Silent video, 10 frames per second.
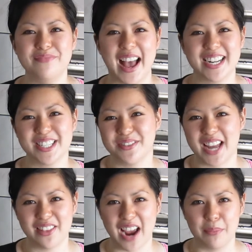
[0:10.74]
back to
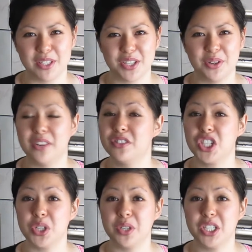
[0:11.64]
another episode of
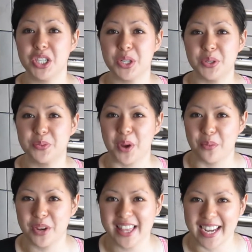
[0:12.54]
Chewy Chews, where
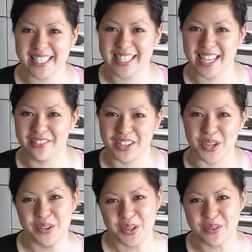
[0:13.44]
we like to give
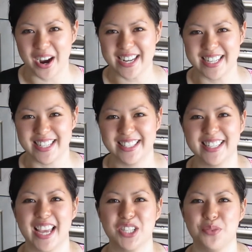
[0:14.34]
you new ideas
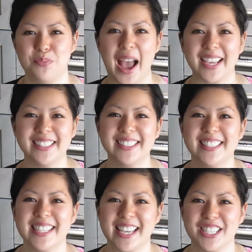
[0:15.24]
to get you back into
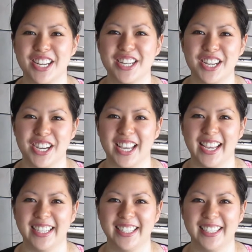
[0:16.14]
the kitchen cooking.